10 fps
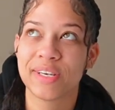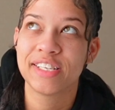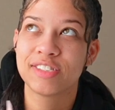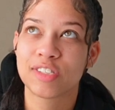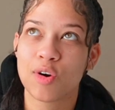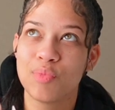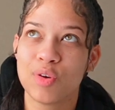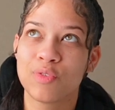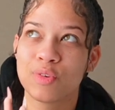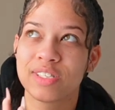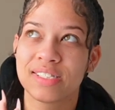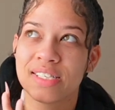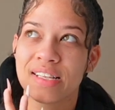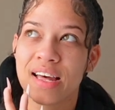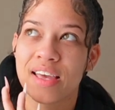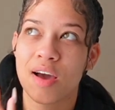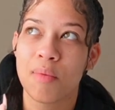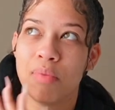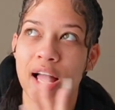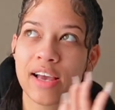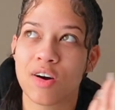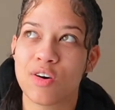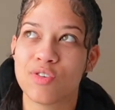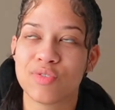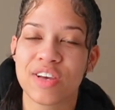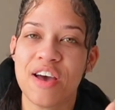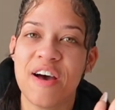is so beautiful to see like a black-owned